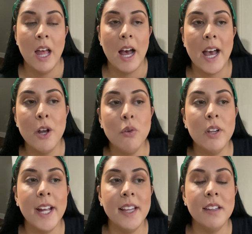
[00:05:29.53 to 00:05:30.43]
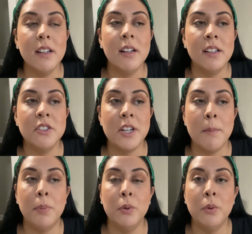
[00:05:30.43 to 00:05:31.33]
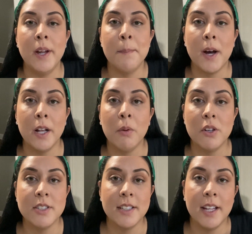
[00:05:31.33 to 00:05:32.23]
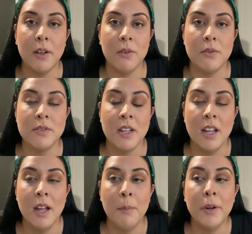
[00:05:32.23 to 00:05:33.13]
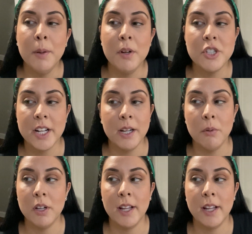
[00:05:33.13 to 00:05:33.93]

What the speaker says: I don't like the shampoo and body wash that they use pretty much anywhere.